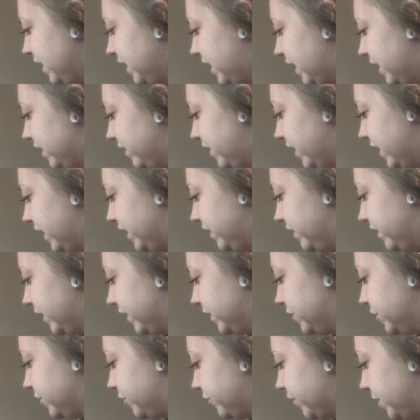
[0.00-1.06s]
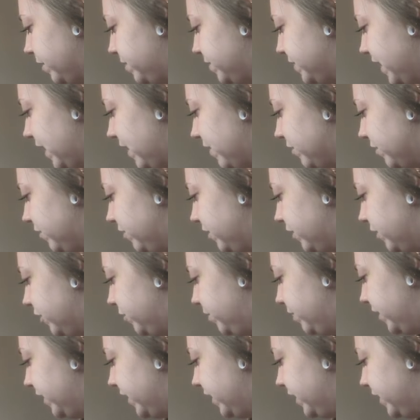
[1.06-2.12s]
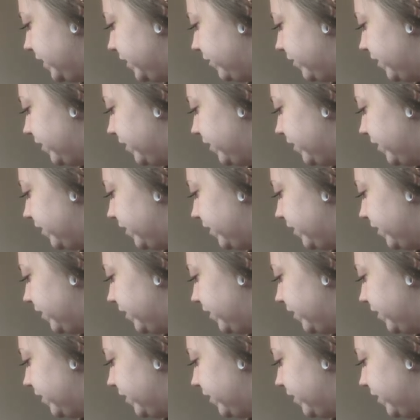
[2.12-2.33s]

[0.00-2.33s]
kind of letting things drip down a little bit.